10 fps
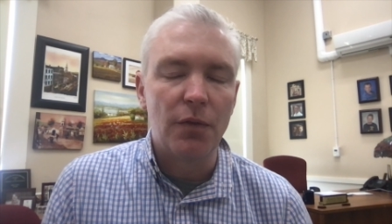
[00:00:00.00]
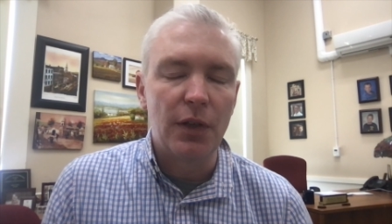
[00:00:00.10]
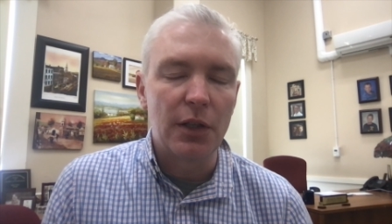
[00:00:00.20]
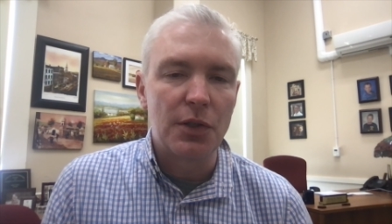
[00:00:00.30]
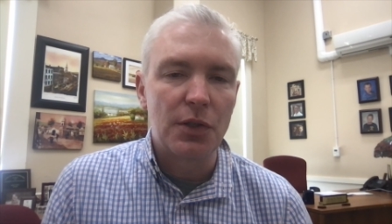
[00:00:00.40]

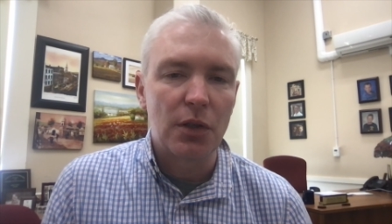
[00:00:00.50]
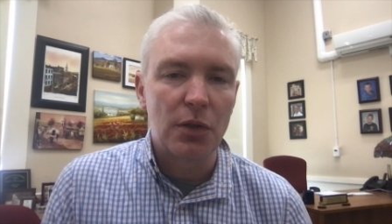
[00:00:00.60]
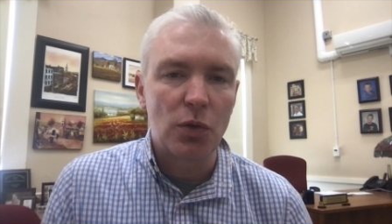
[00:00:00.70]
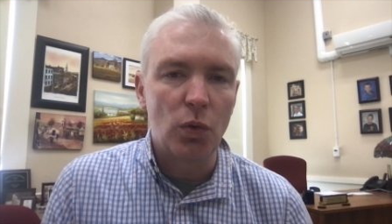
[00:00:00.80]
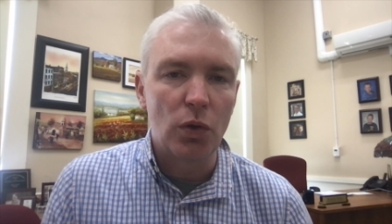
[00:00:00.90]
Village
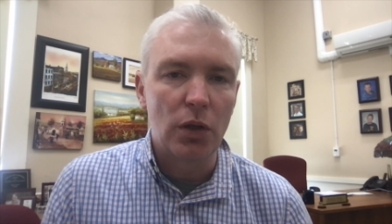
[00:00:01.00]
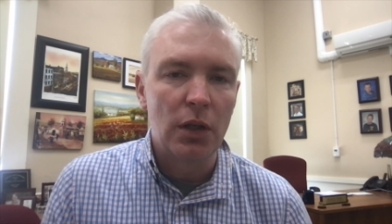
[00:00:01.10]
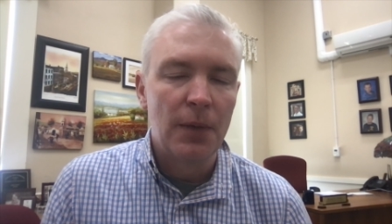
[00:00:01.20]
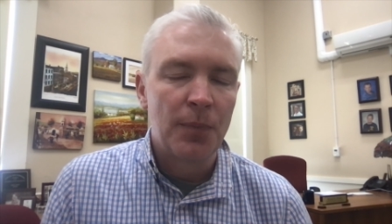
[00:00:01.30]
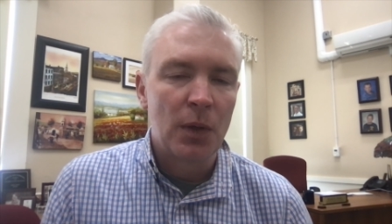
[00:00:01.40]
School
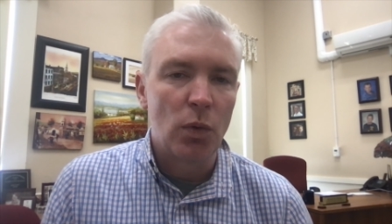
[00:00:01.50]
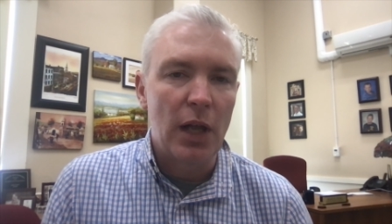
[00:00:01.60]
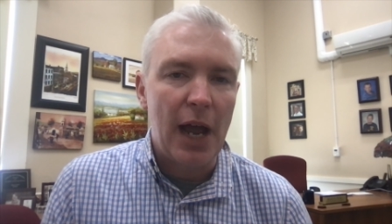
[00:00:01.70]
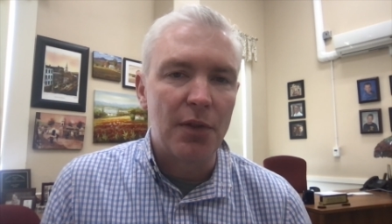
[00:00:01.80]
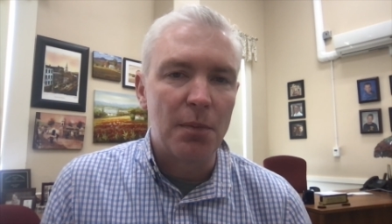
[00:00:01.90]
will
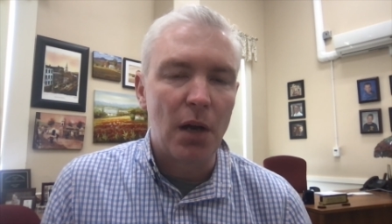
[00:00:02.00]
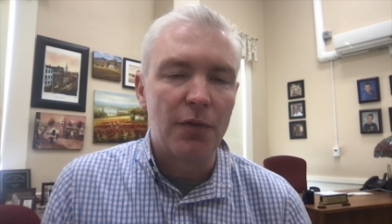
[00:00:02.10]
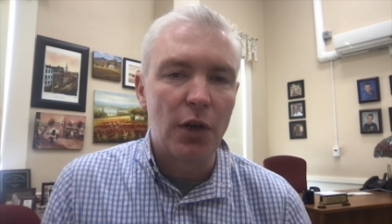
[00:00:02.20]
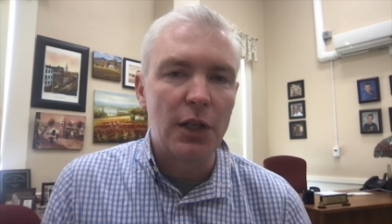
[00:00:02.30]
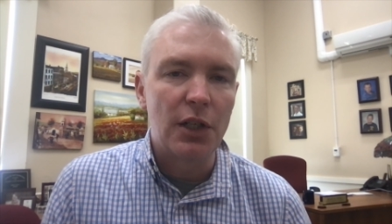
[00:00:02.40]
have the Mont
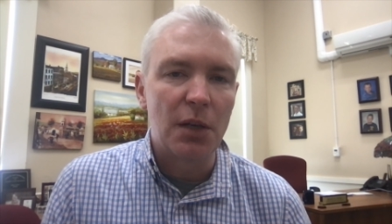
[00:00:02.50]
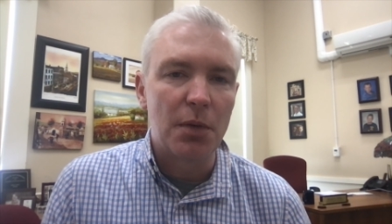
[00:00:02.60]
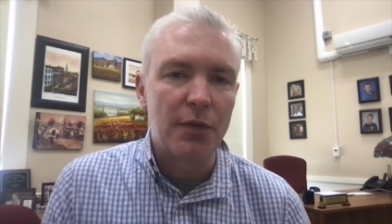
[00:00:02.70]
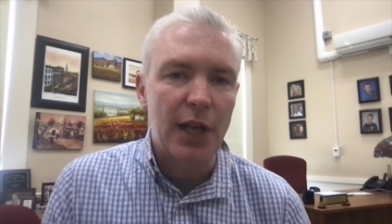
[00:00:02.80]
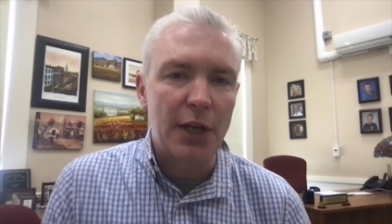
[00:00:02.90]
Vernon
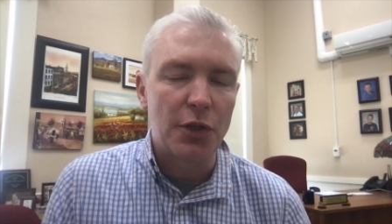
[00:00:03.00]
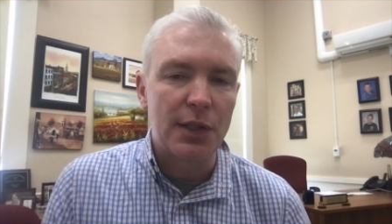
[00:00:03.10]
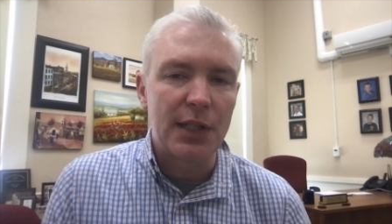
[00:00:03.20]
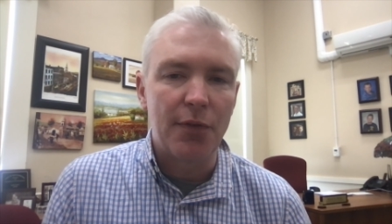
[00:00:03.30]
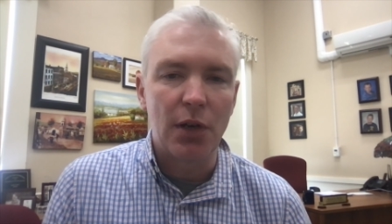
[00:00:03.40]
deliberative session,
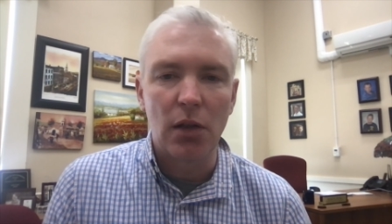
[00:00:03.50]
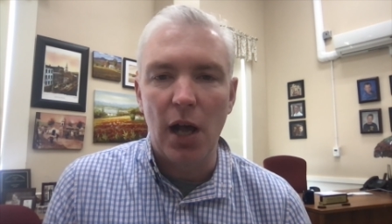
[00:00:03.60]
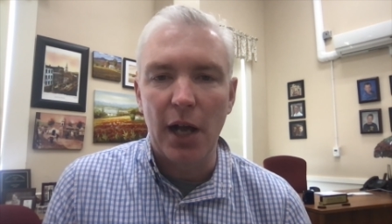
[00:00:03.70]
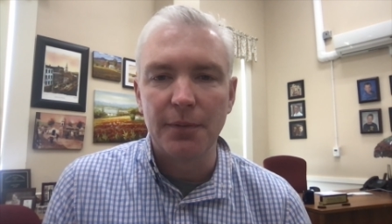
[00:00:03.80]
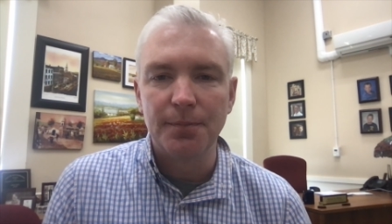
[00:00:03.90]
7
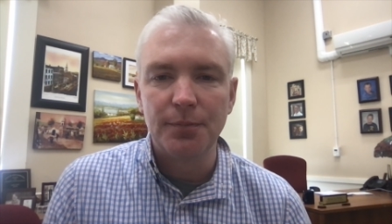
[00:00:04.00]
o'clock.